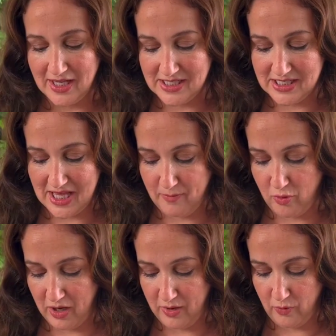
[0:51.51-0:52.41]
it to that
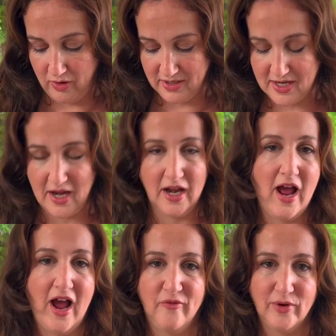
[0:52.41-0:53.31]
point where it's kind of
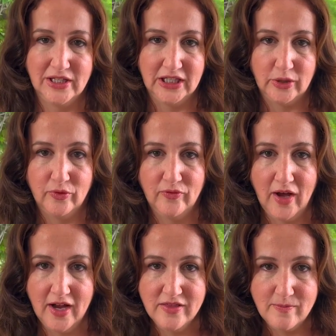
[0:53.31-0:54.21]
halfway
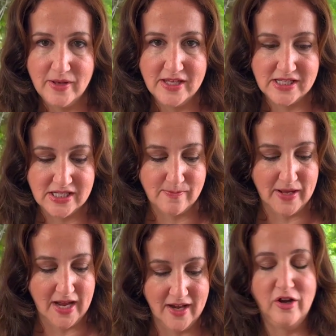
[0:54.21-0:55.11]
liquefied, the base of the
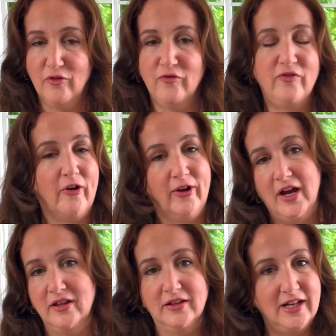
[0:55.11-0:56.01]
pan, you're very
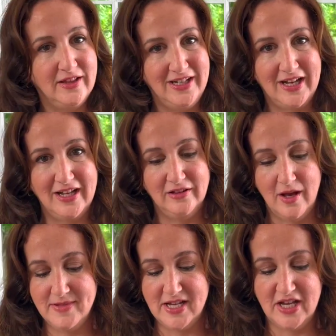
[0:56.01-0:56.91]
unlikely to get
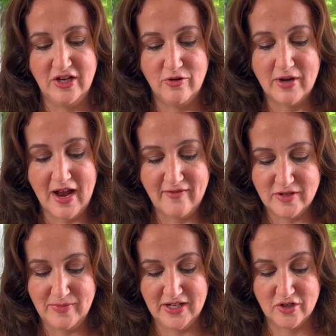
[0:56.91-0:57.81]
lumps and you don't
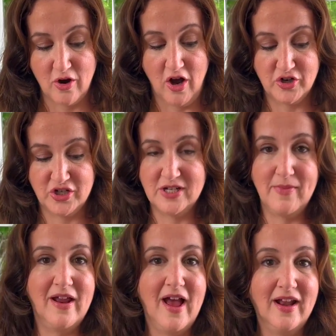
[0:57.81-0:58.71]
have to be as cautious
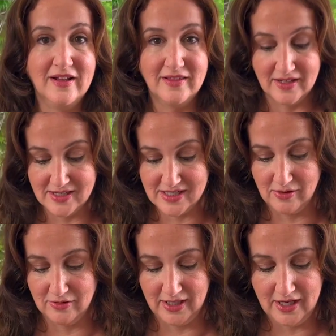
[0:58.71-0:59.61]
about adding things
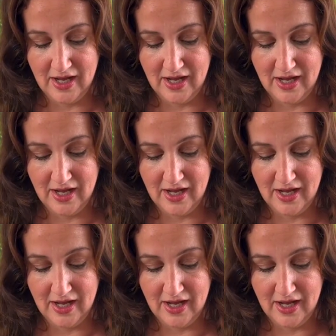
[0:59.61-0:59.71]
slowly.